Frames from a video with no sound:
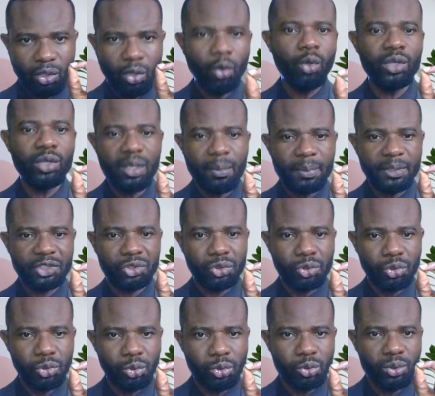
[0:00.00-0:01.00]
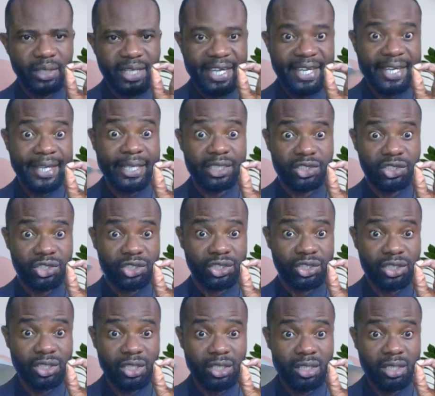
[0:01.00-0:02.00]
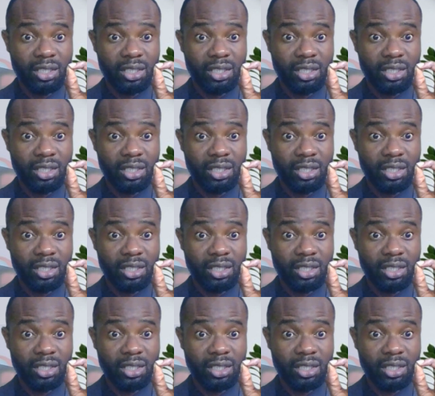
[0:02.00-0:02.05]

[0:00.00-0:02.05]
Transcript: Goal number two is